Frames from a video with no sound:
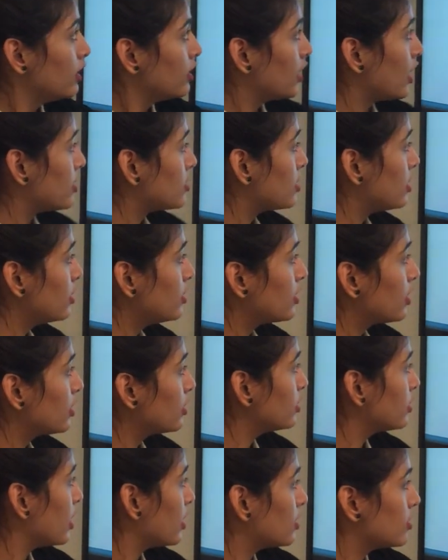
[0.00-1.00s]

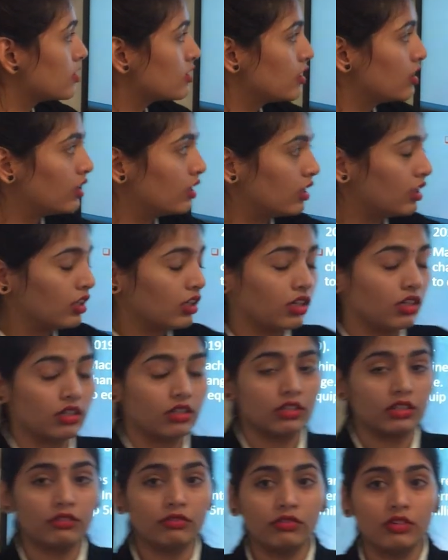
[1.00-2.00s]
Tanzania there is the
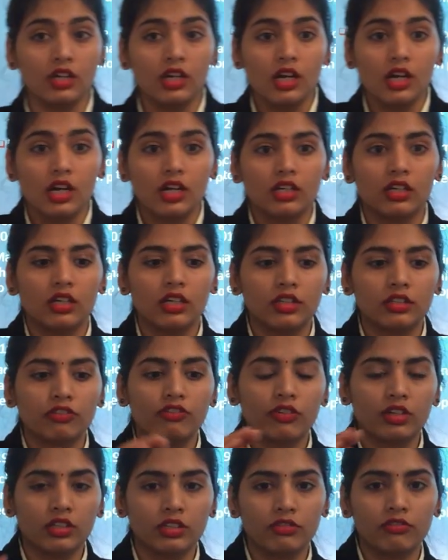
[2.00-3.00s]
if
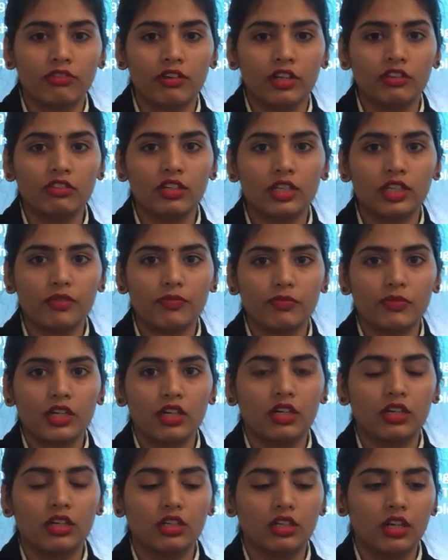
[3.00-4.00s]
20
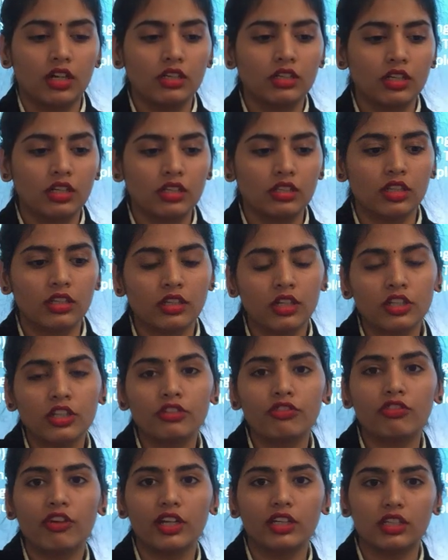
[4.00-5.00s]
under
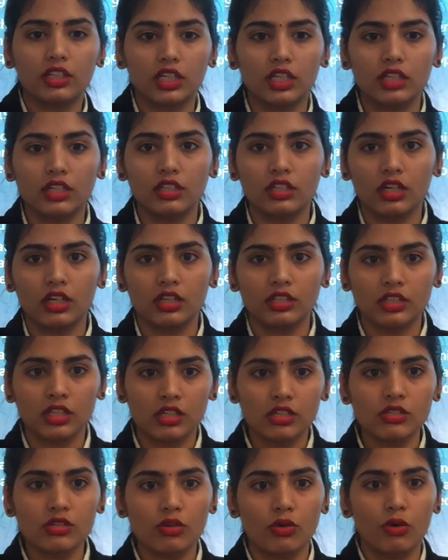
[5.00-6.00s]
the 20
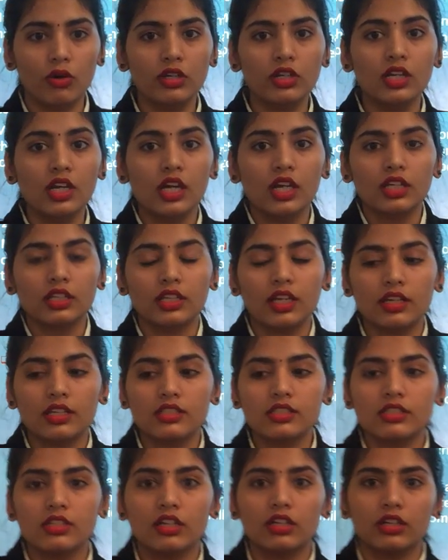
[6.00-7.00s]
years old, there
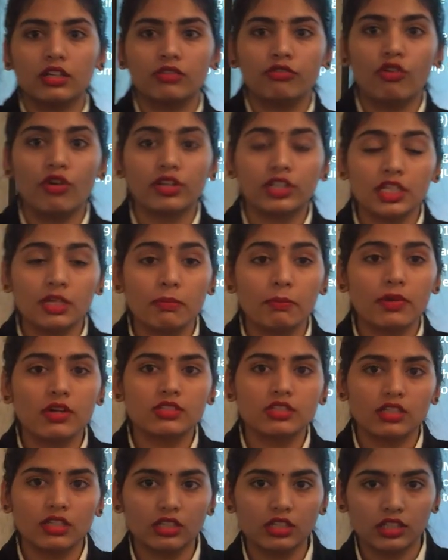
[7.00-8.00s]
is the
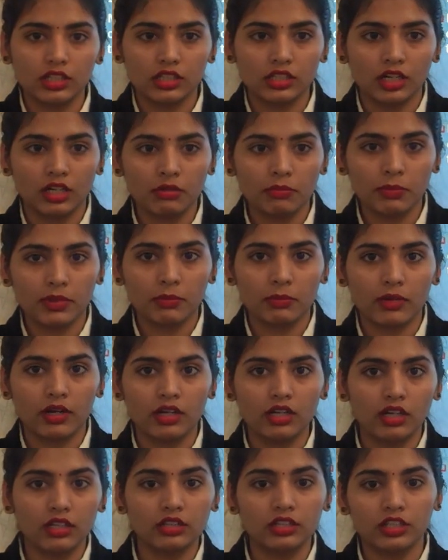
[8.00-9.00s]
40% young people
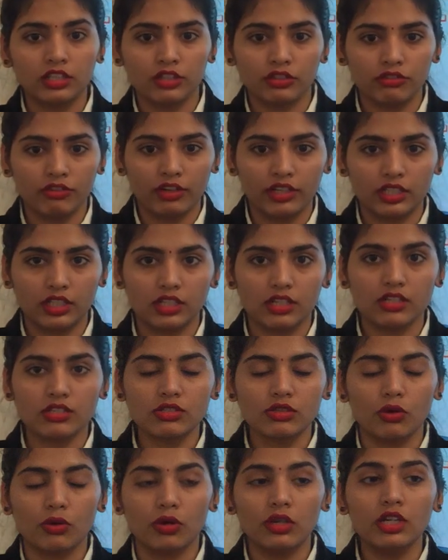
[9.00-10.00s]
under the 20
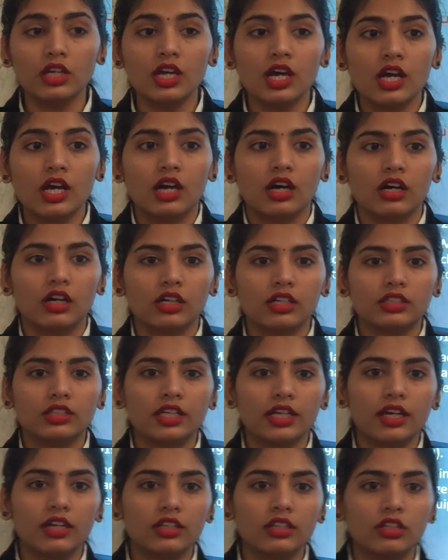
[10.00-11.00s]
years old.
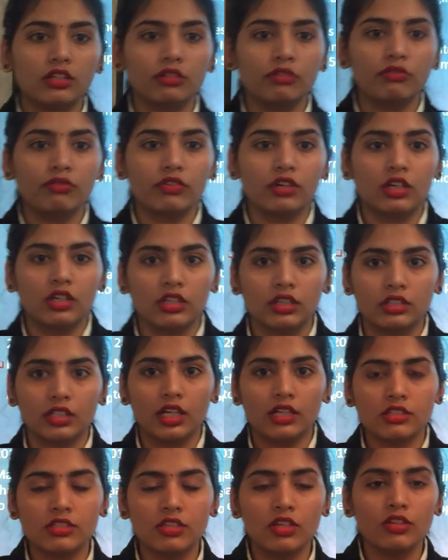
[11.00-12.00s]
They are the if
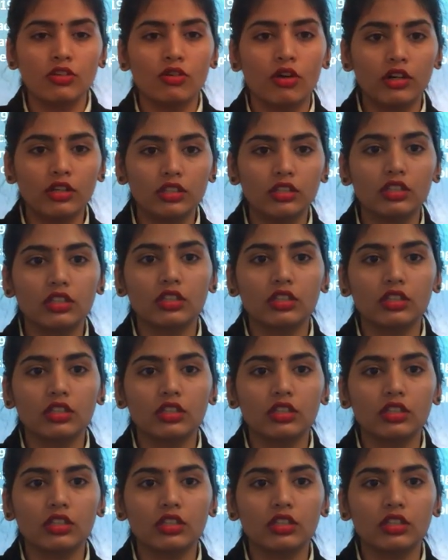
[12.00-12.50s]
there is the not